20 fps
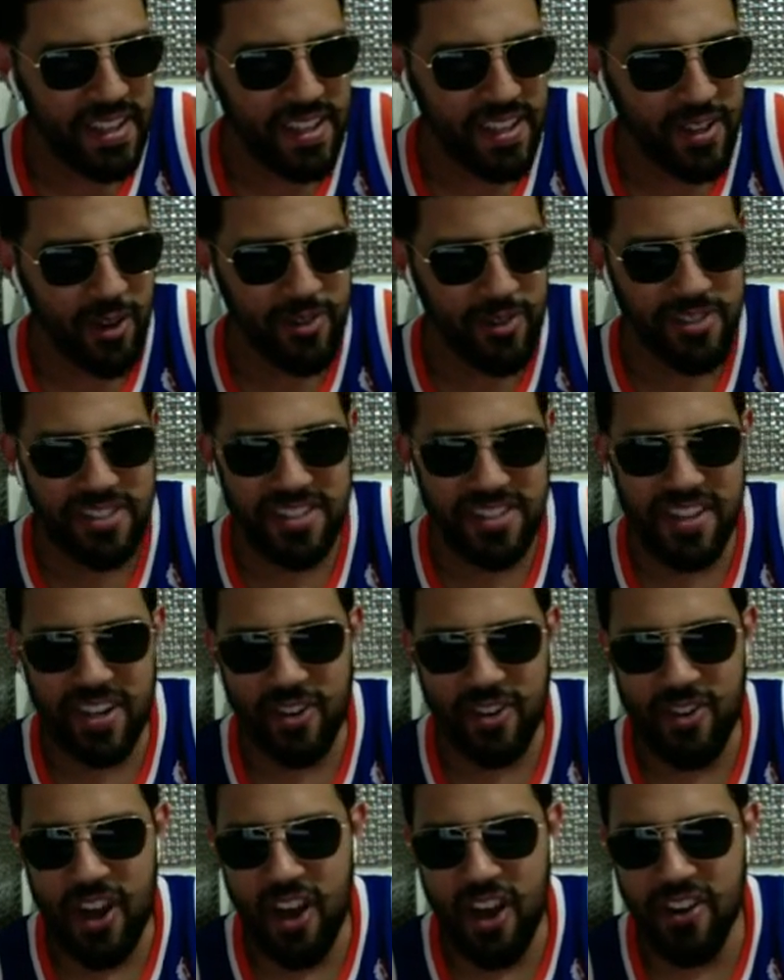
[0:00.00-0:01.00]
Goes into the
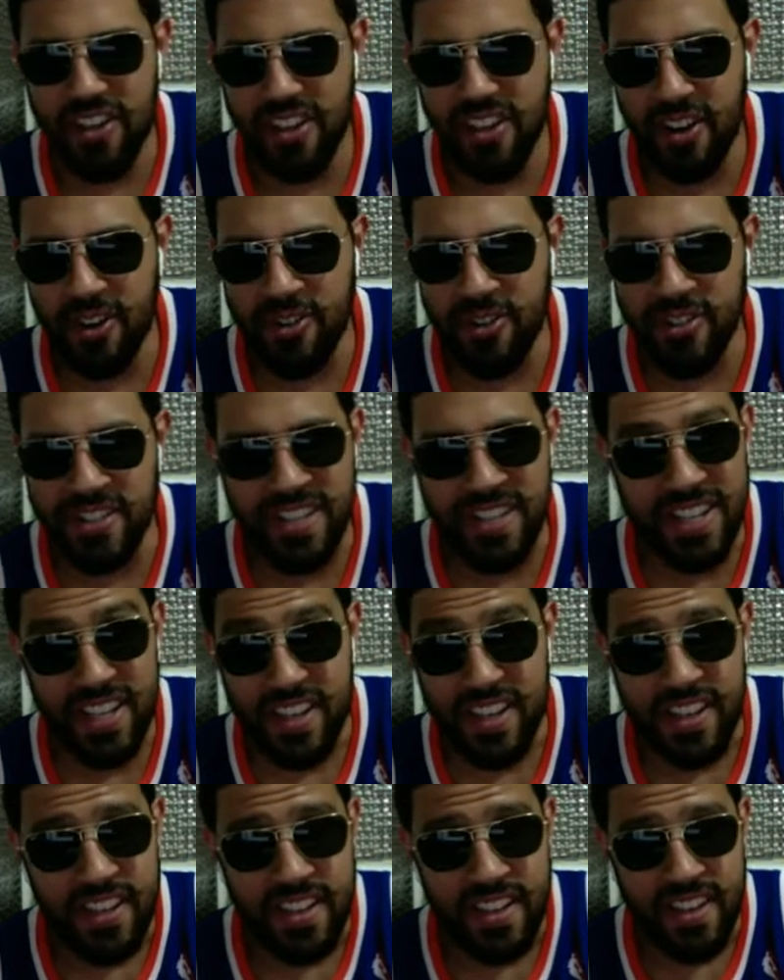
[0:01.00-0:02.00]
crowd. He goes,
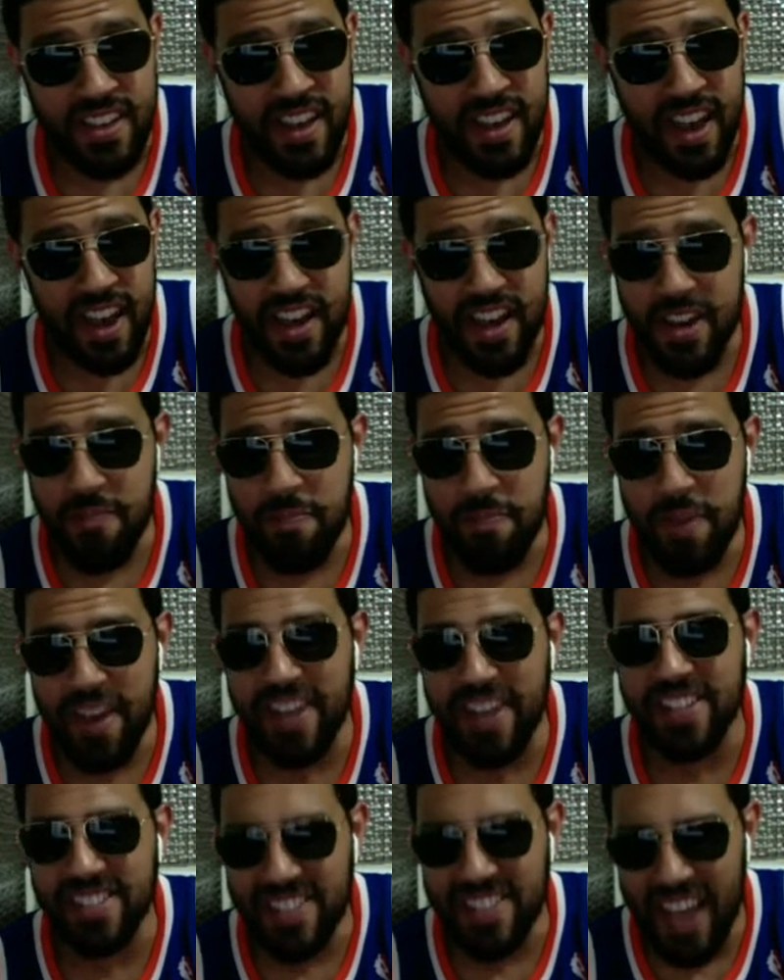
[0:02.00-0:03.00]
I didn't
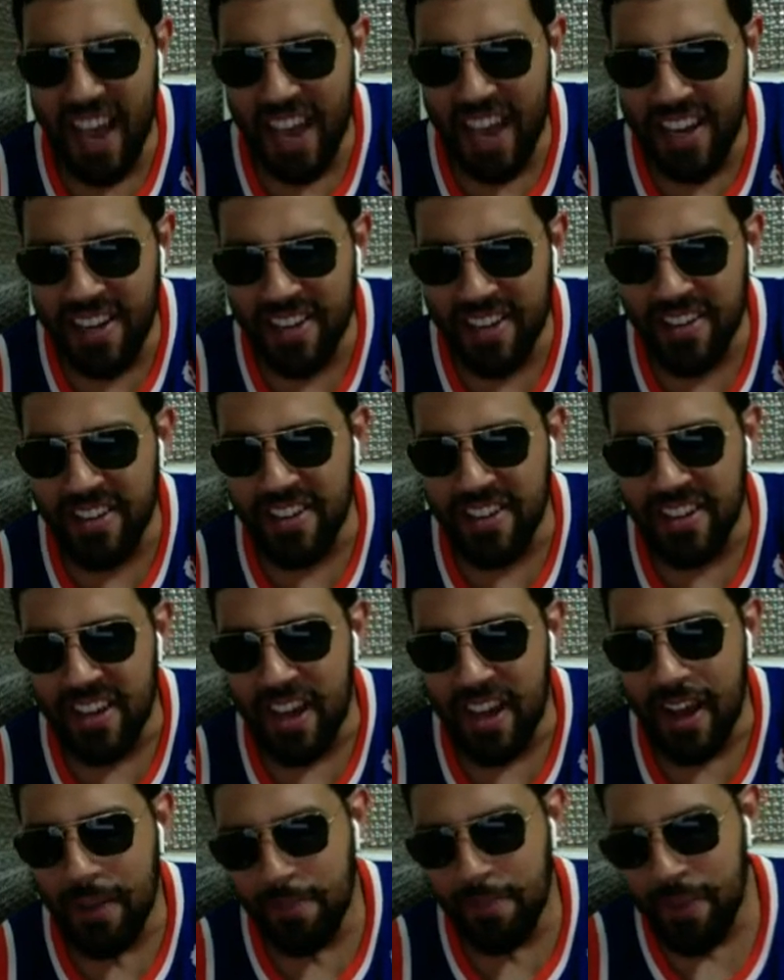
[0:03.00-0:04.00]
pick a side.
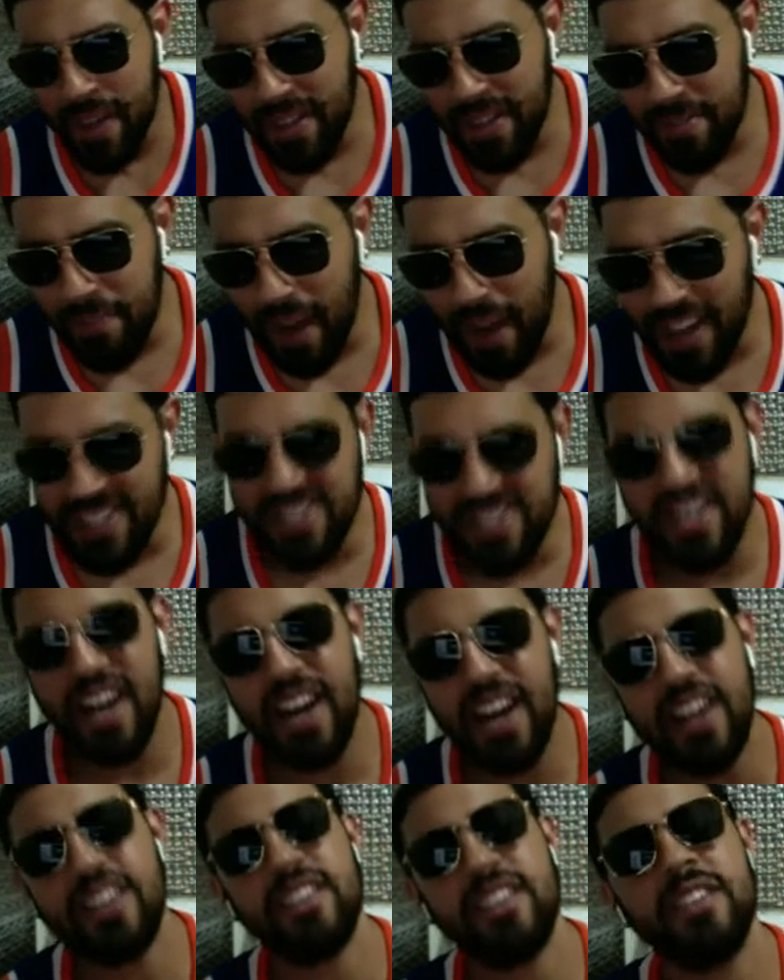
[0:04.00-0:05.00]
I picked my
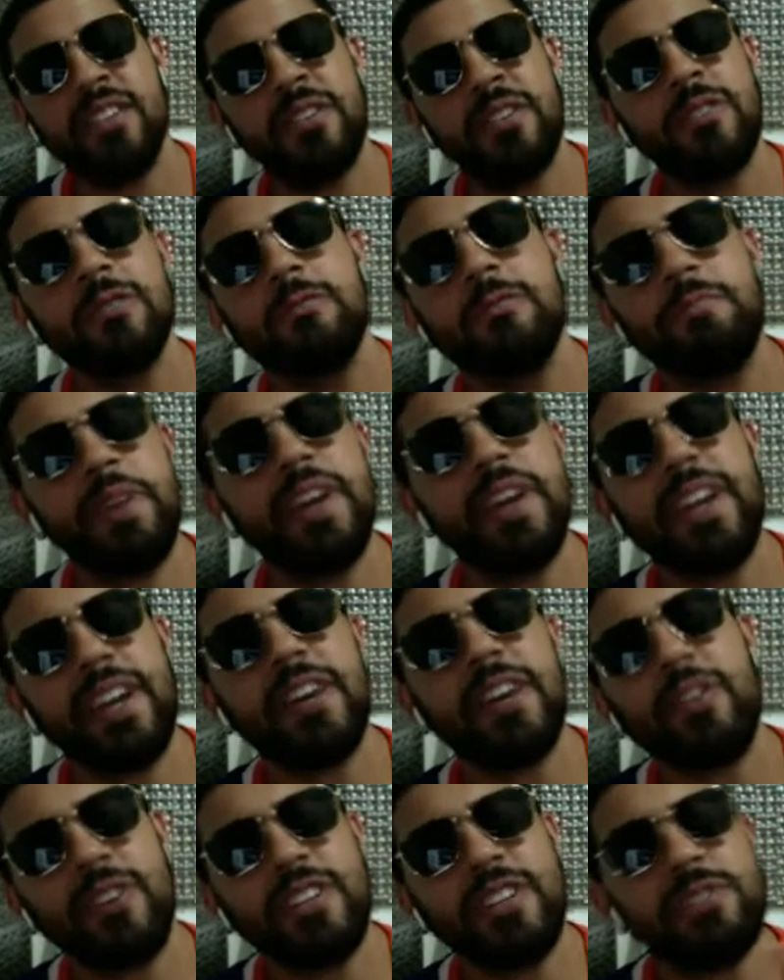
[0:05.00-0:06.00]
side. I'm picking
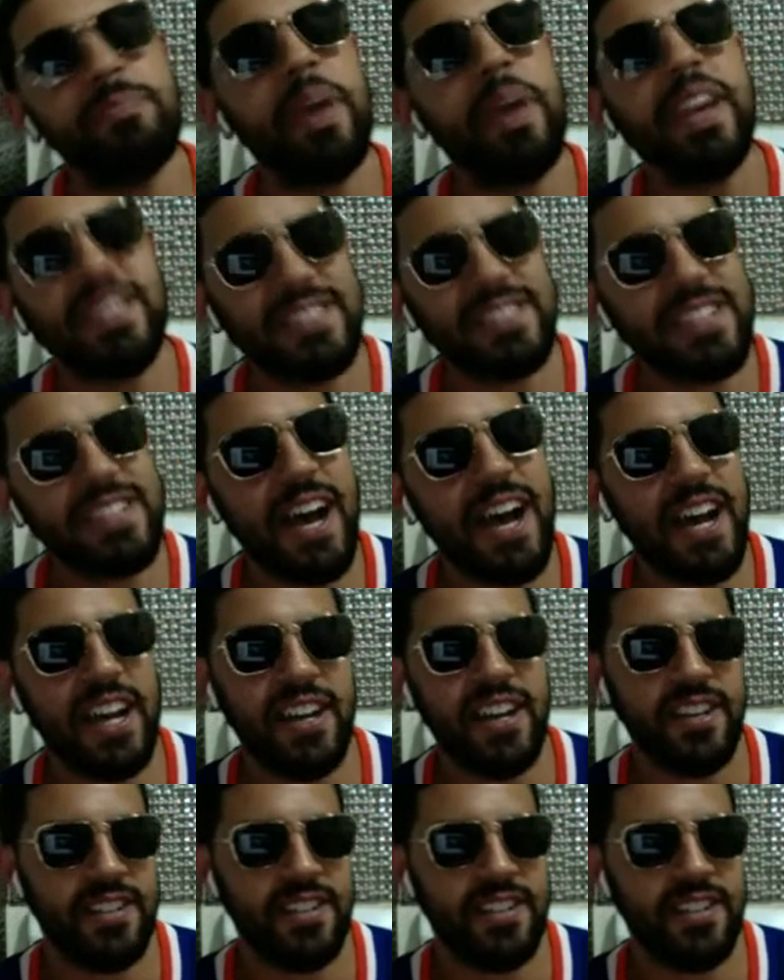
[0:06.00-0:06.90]
Chris Bey's side.